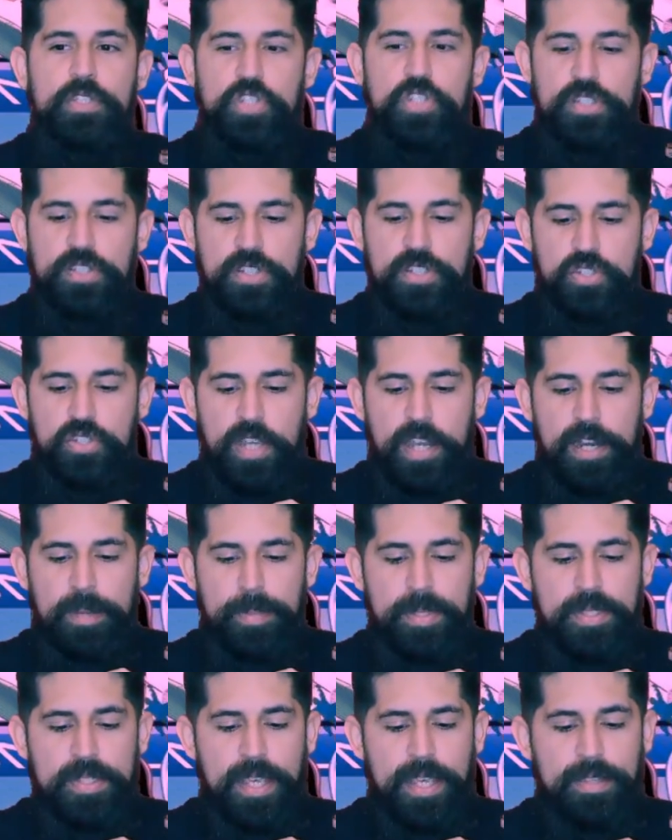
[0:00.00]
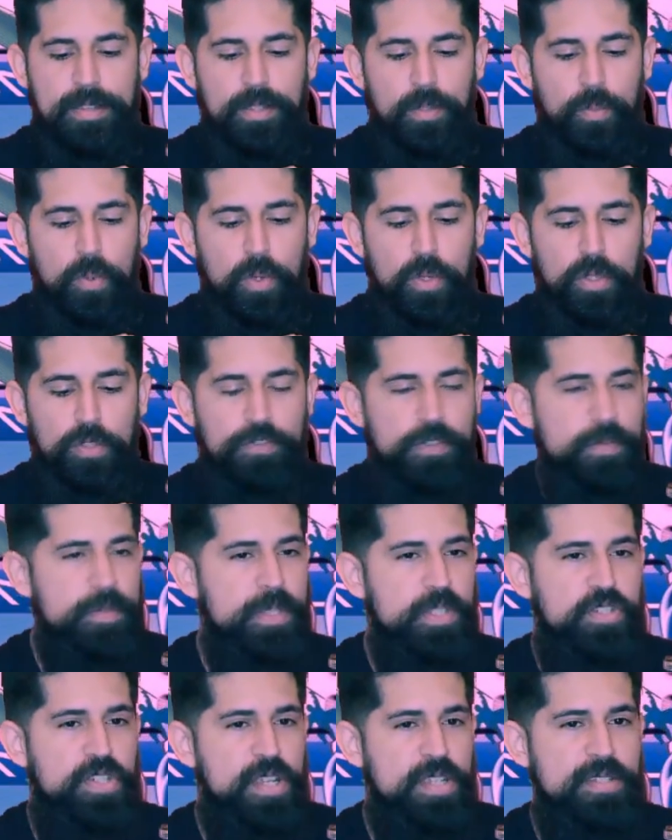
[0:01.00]
just to try to protect the world from the
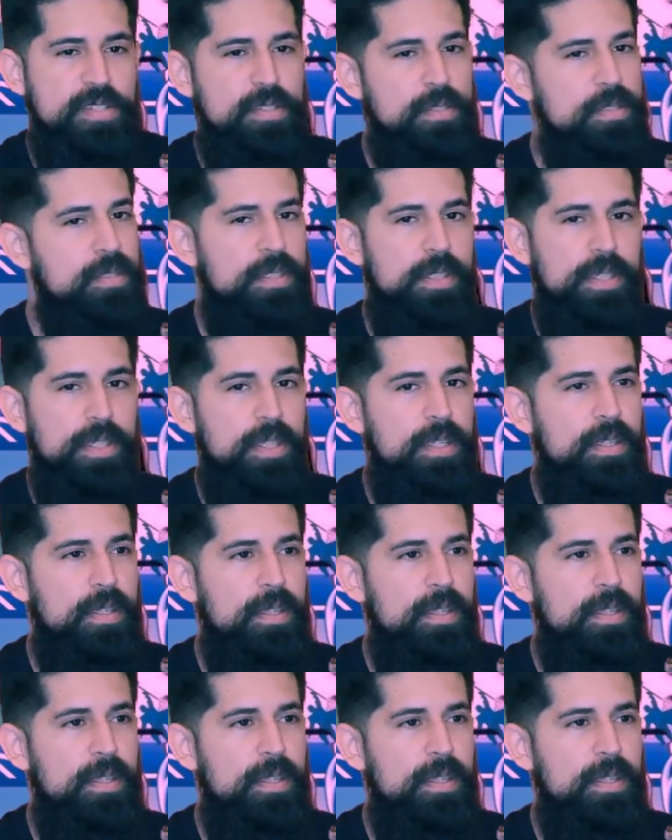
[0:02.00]
Justice League.